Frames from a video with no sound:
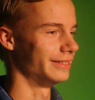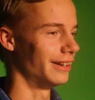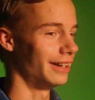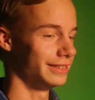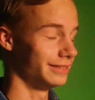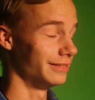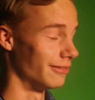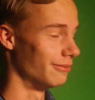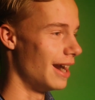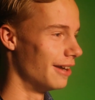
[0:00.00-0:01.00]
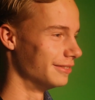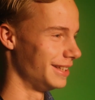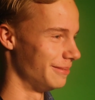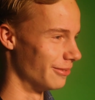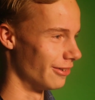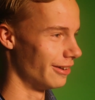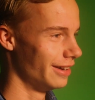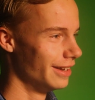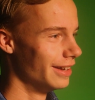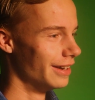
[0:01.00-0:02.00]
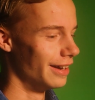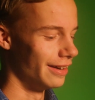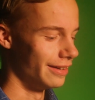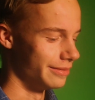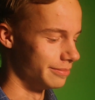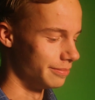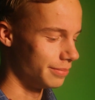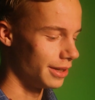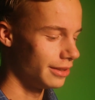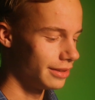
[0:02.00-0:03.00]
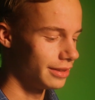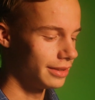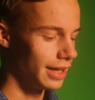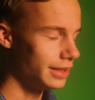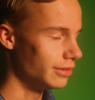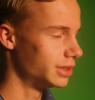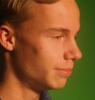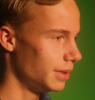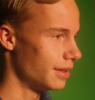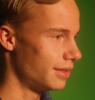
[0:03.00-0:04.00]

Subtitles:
not around anymore, but that used to be